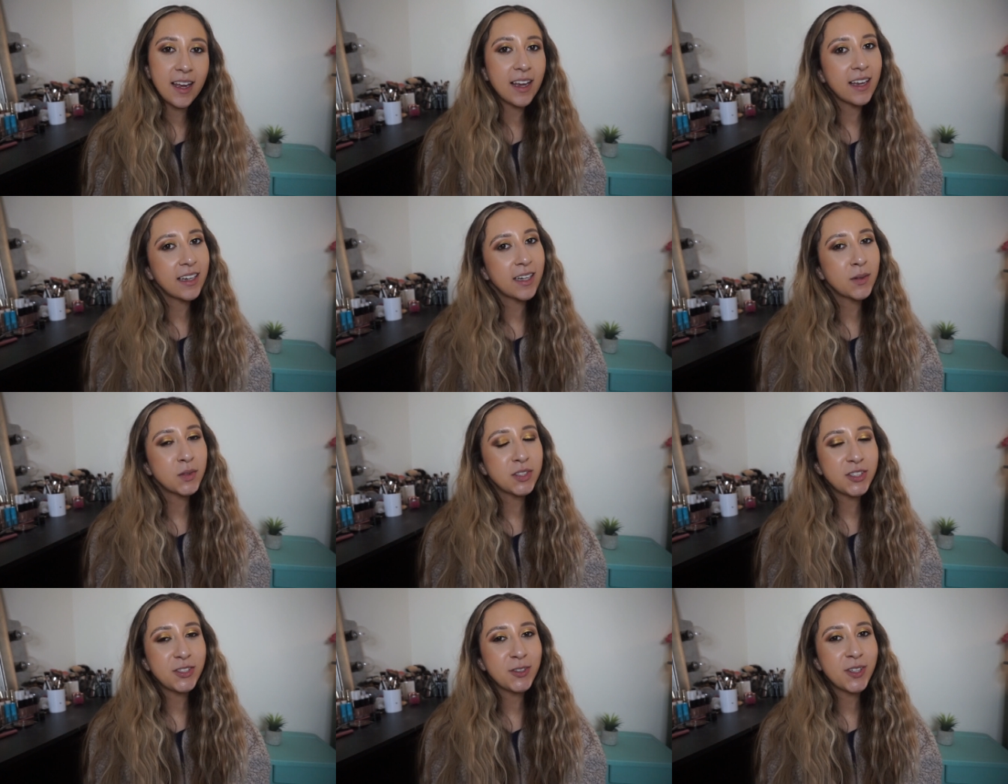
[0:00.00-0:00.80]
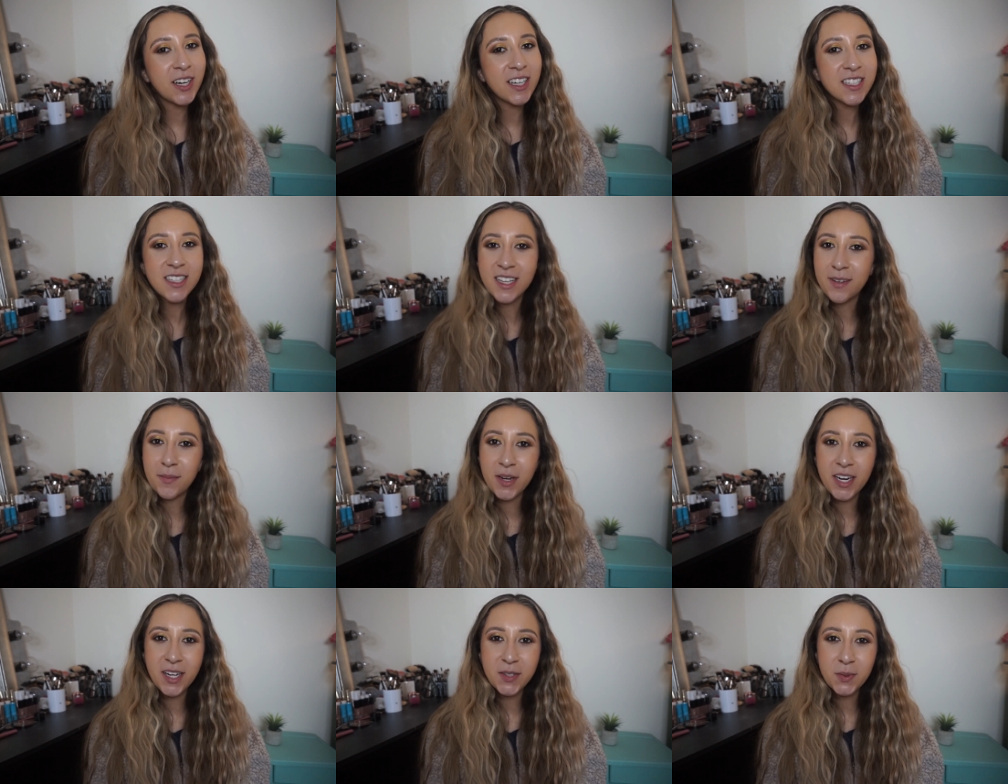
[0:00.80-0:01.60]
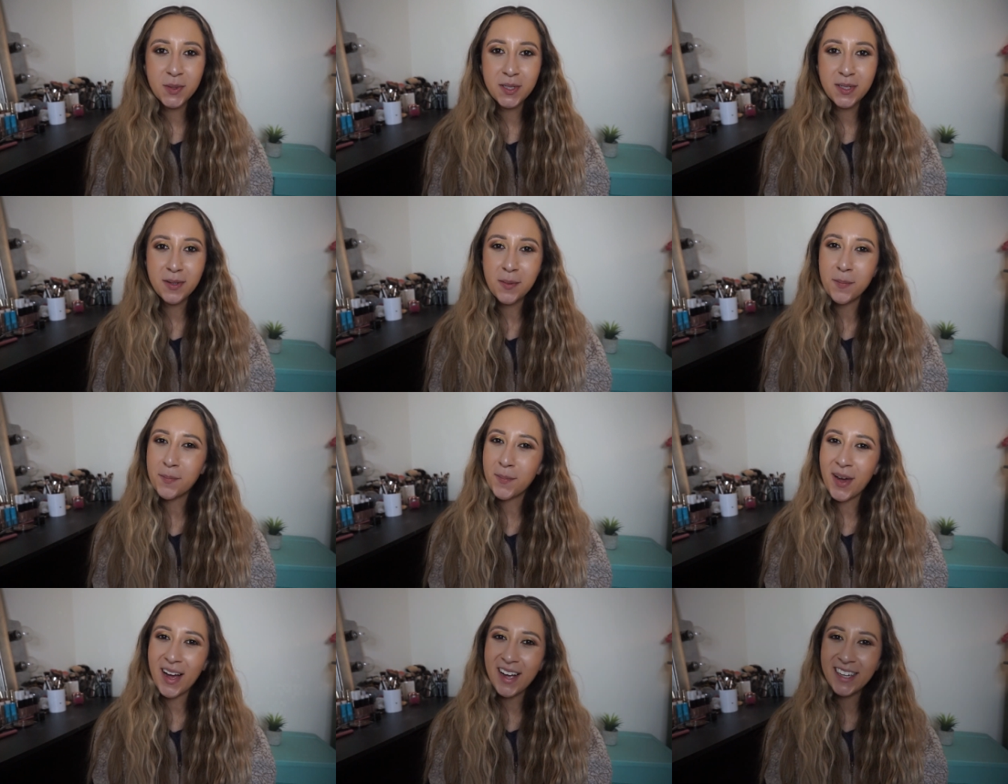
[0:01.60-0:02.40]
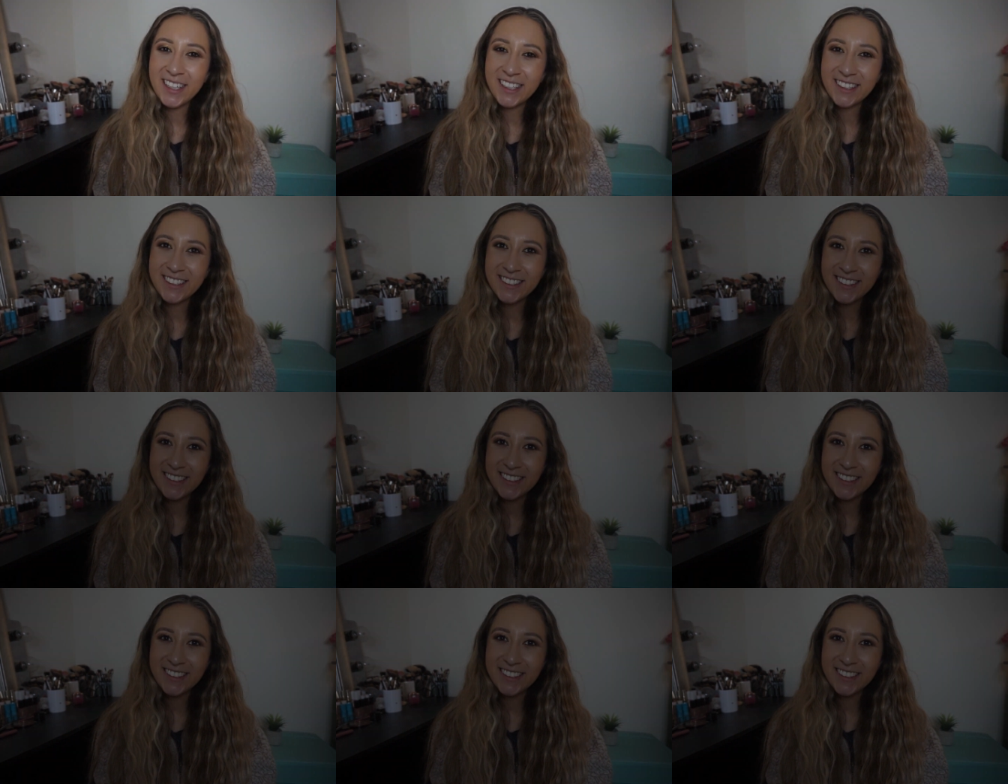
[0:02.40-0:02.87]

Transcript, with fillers: And I will see you guys in my next one. Bye.